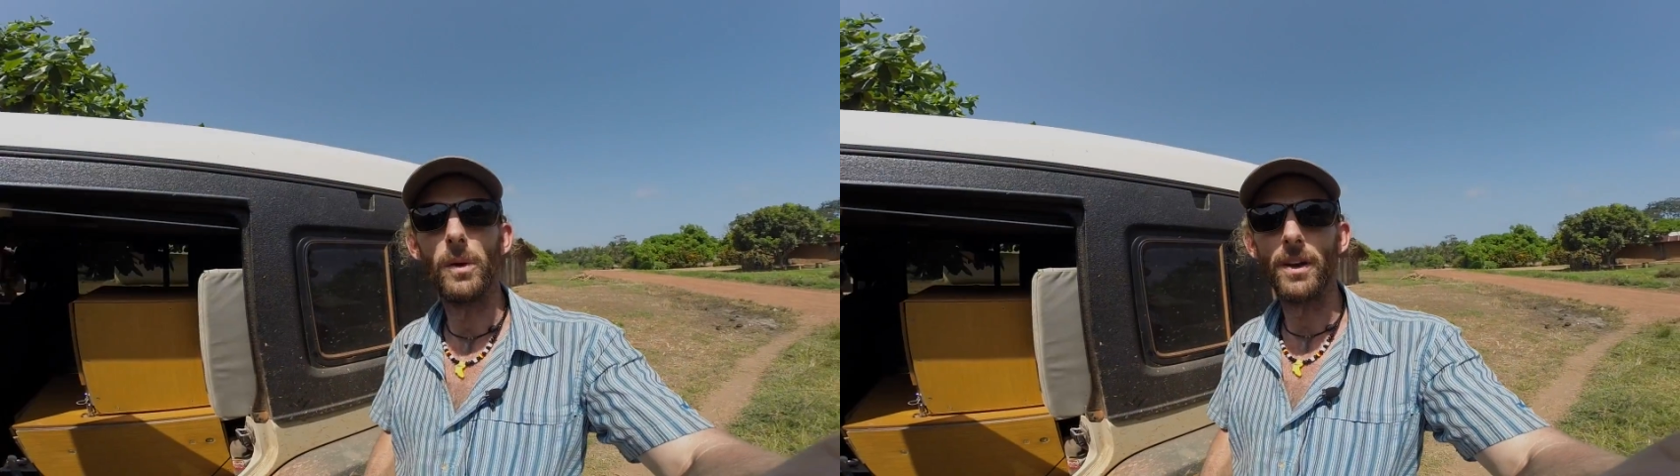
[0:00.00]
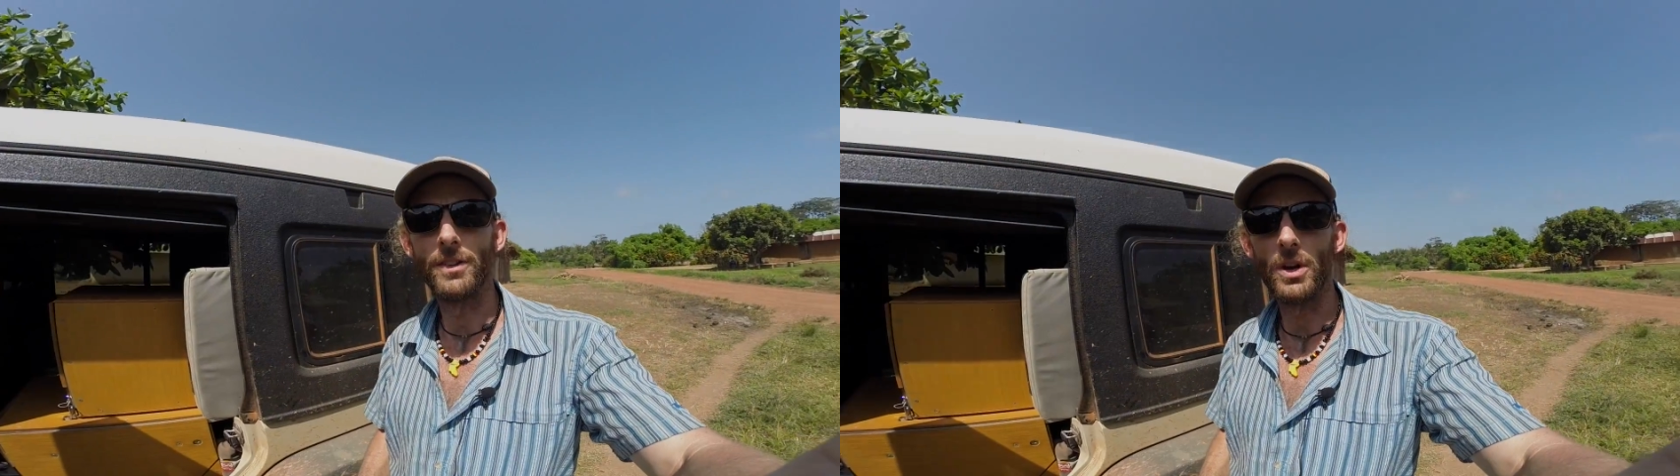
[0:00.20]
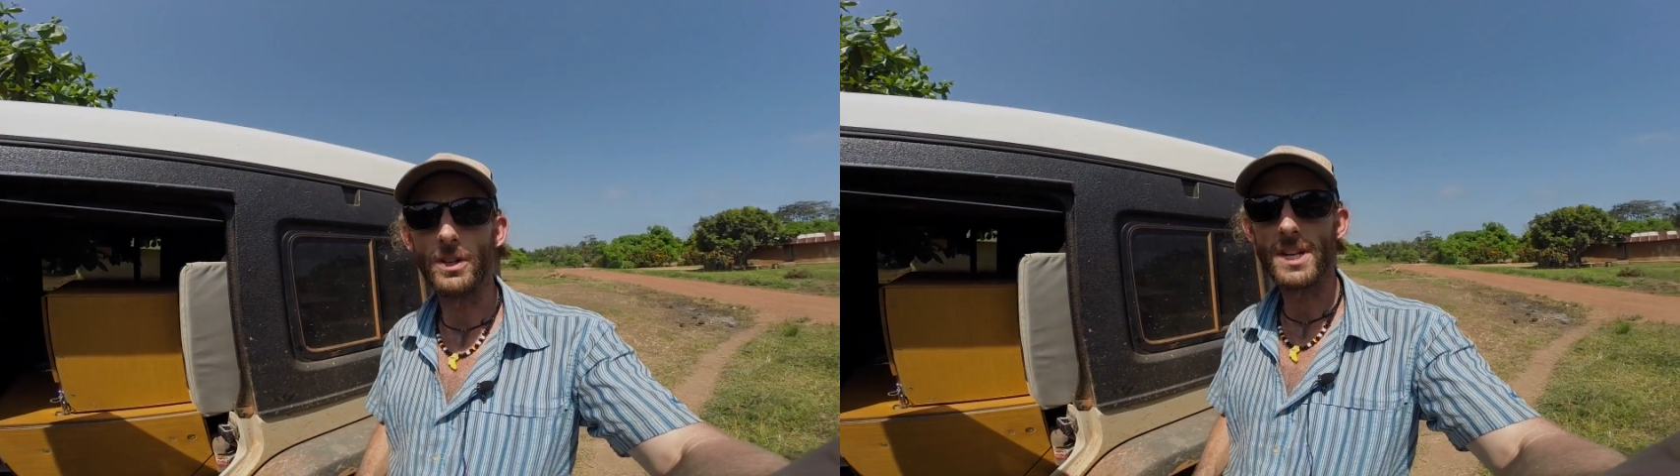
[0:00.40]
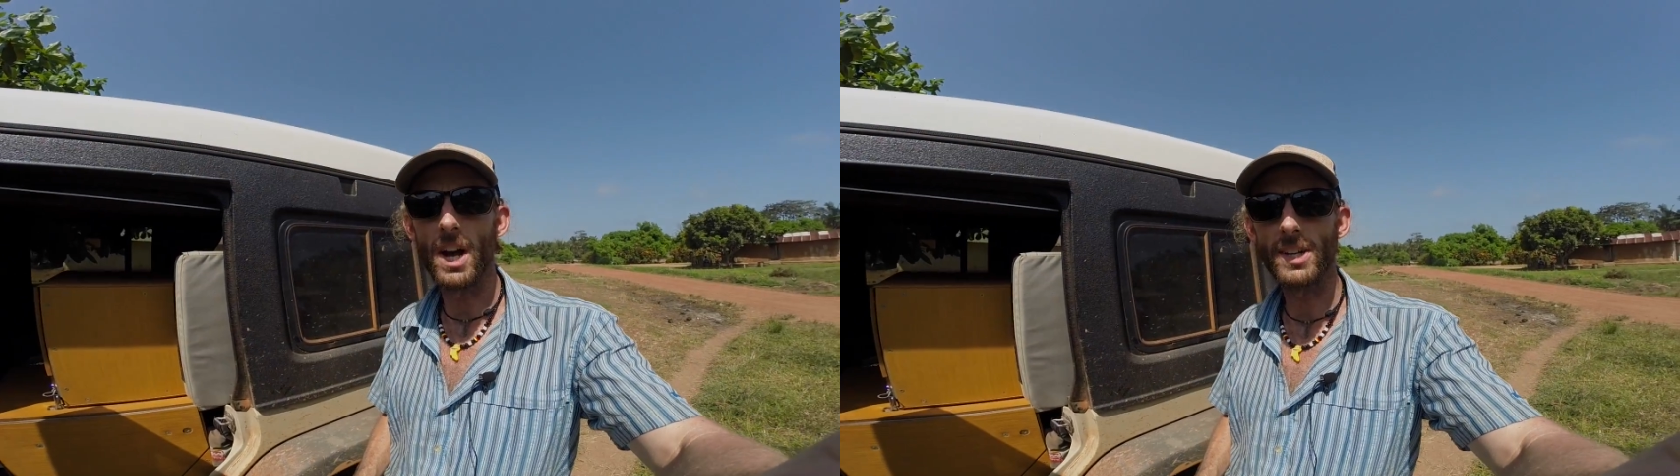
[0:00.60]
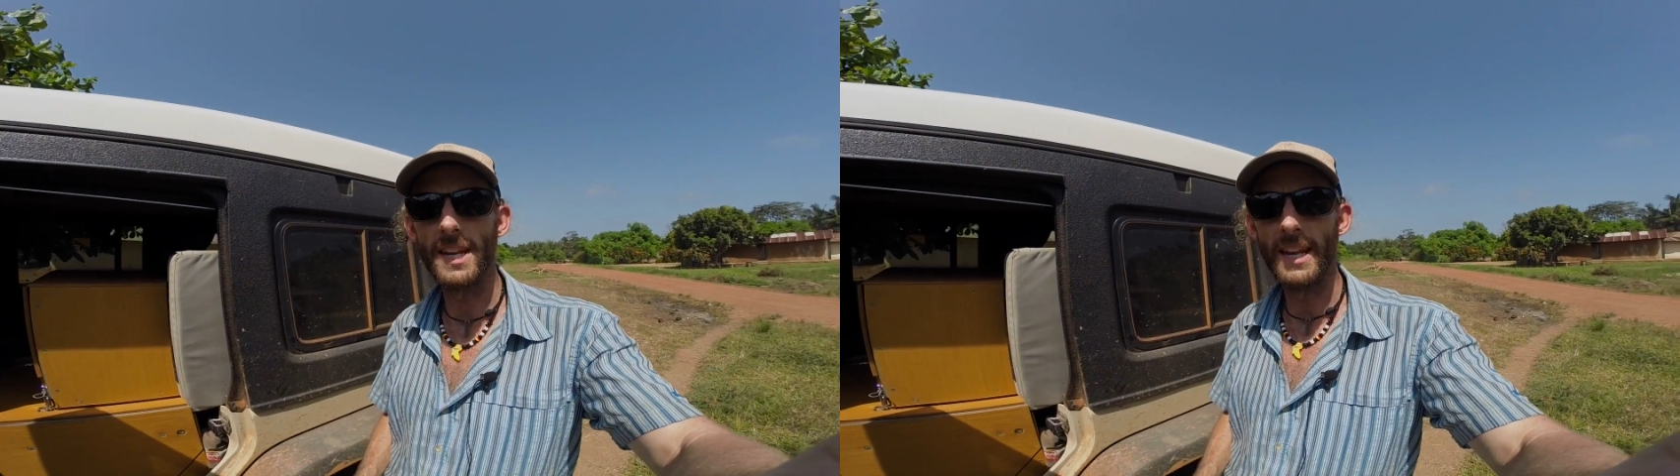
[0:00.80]
What I've got
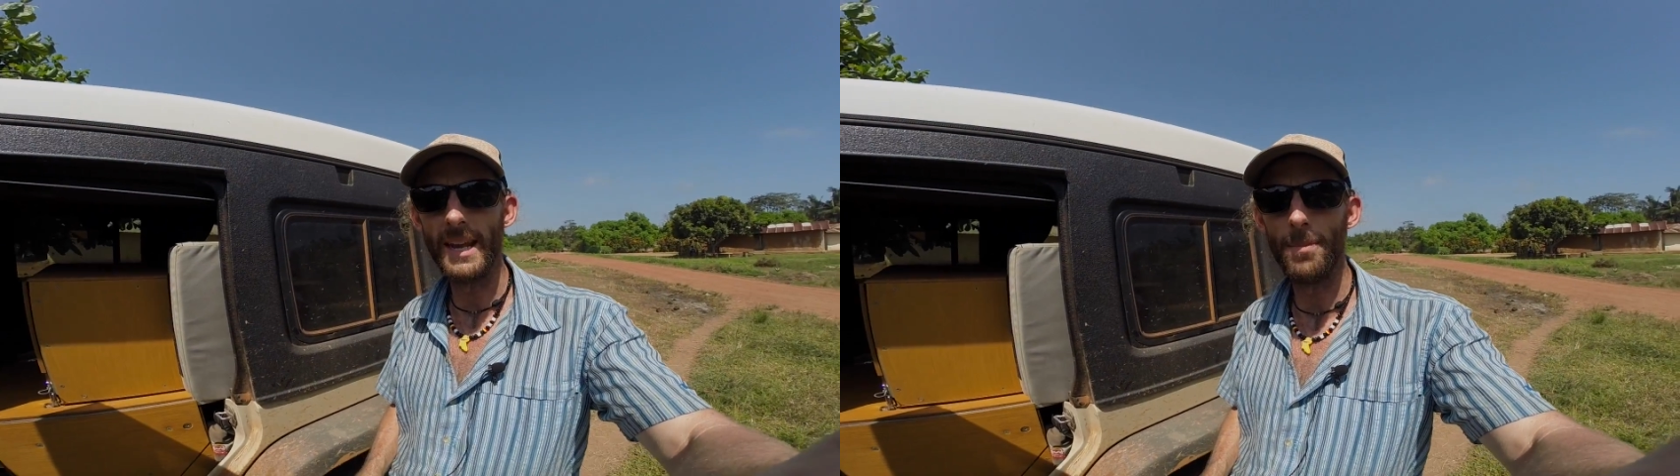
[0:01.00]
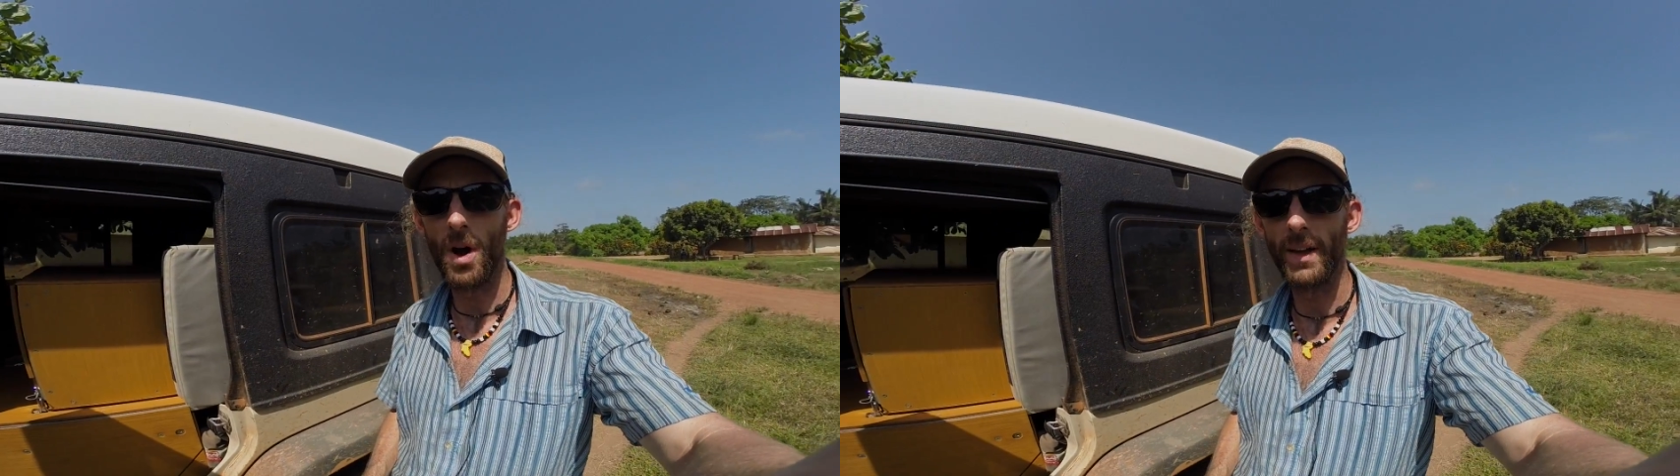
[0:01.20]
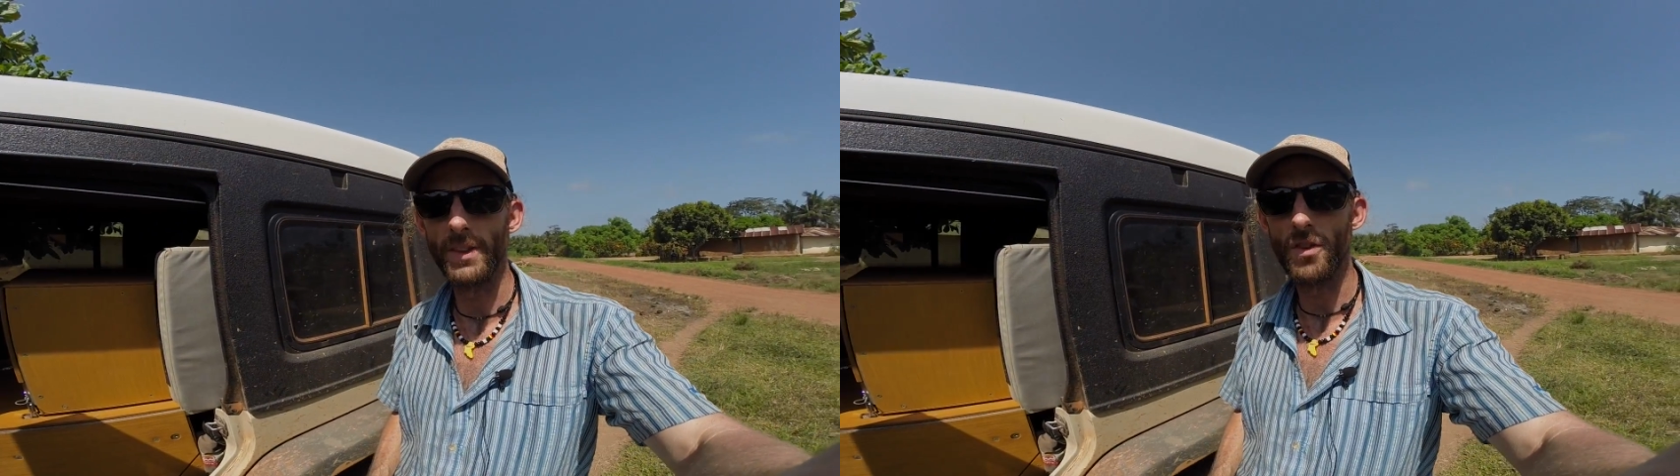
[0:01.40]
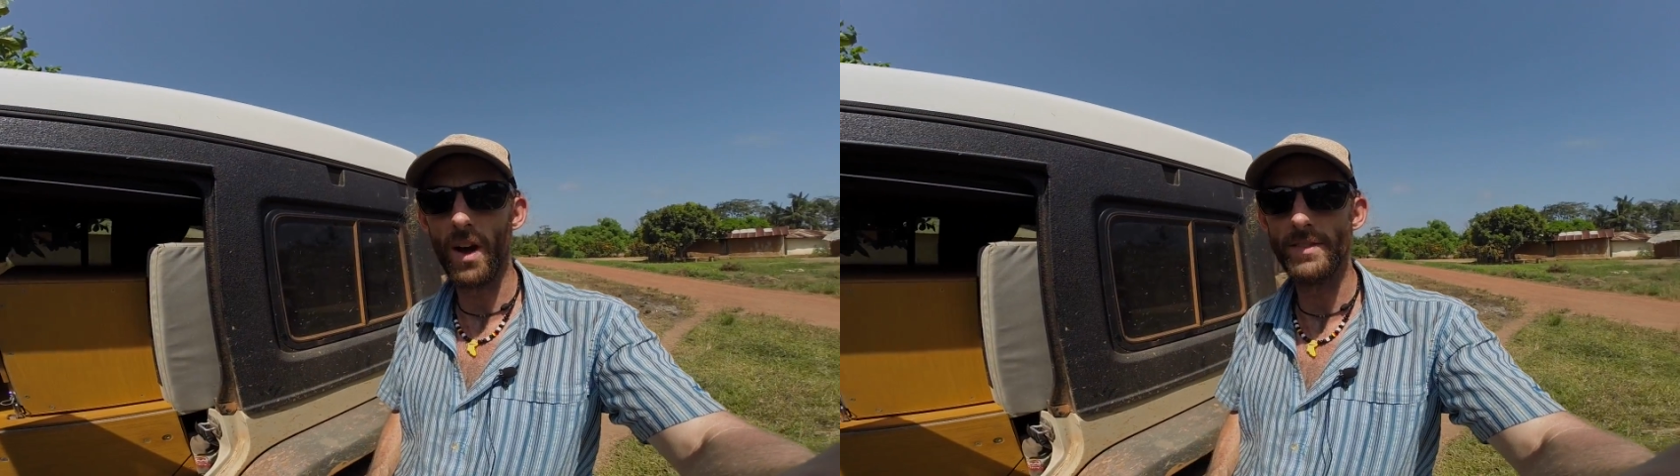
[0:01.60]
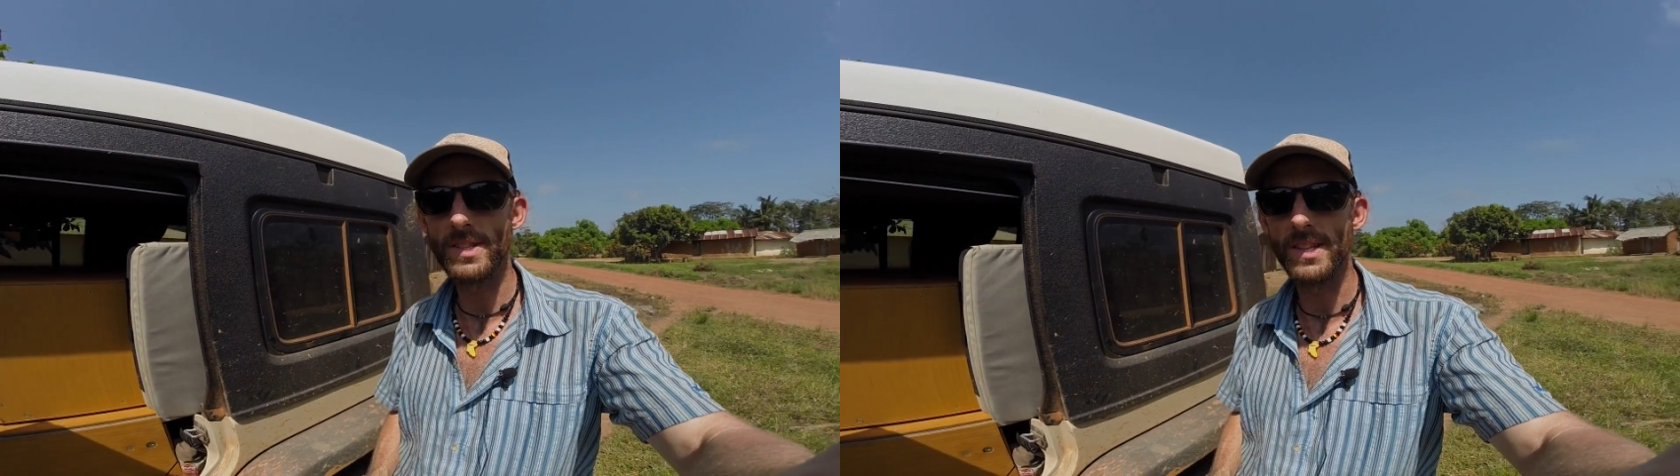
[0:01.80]
tucked in here behind the
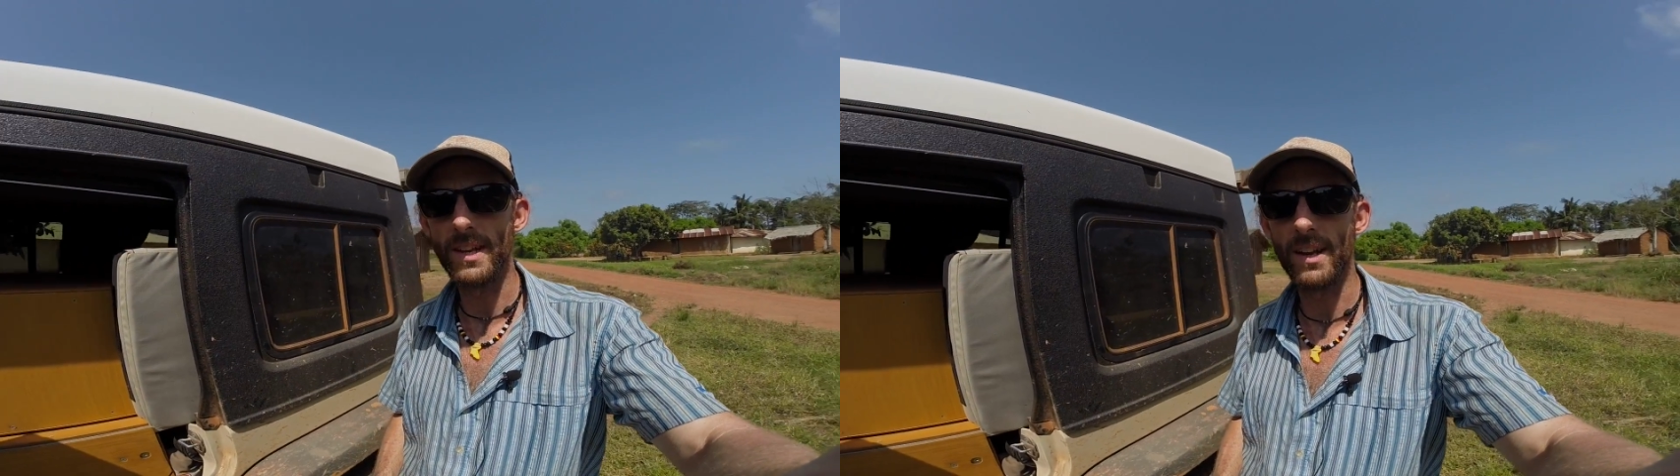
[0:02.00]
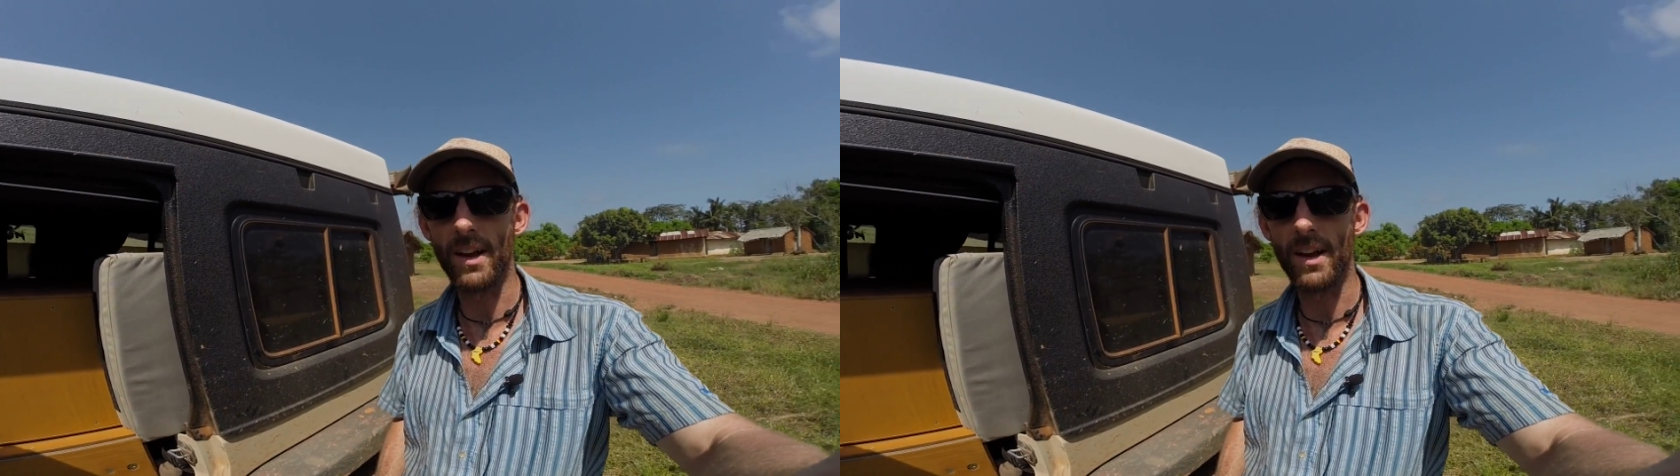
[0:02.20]
driver's seat,